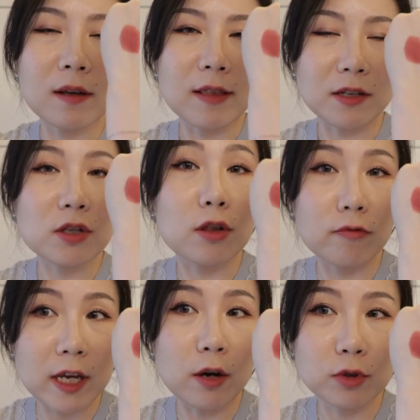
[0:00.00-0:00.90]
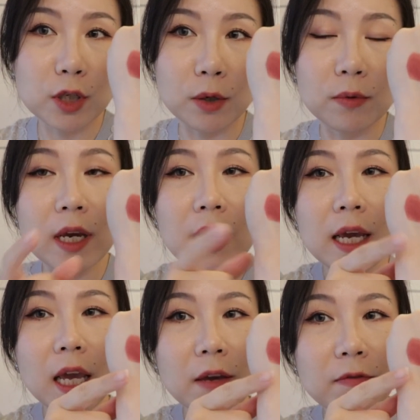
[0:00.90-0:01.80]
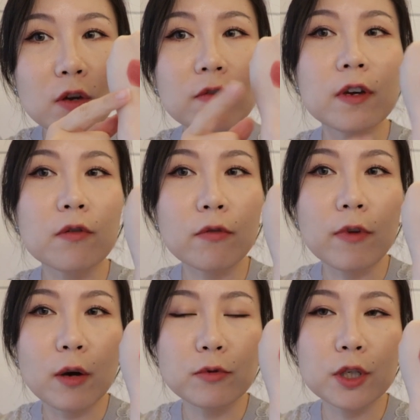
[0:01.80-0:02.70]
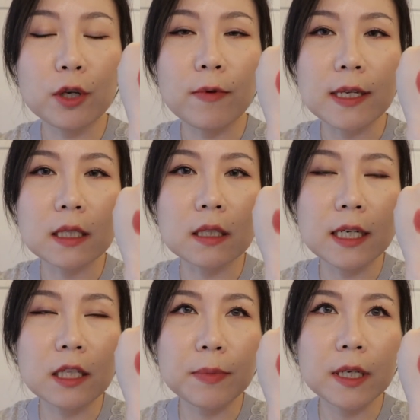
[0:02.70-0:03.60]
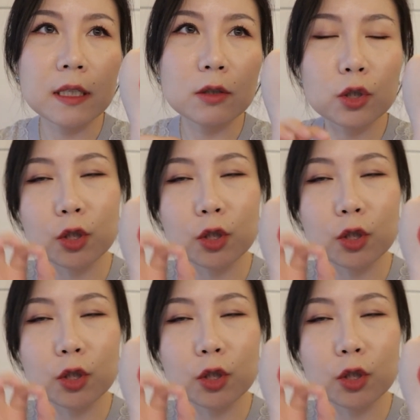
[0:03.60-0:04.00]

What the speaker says: That's a 302. If you feel 302 is a little bit